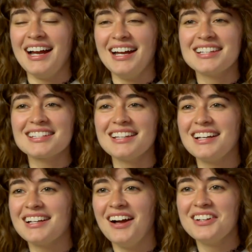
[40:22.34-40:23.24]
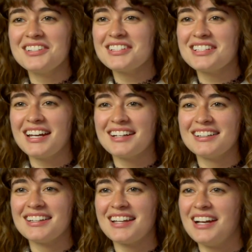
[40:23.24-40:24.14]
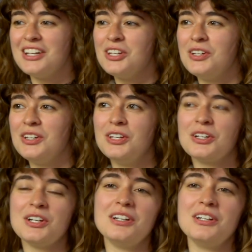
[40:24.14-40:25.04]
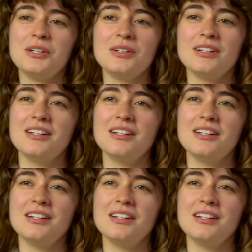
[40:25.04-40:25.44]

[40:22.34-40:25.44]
It's like, understand that it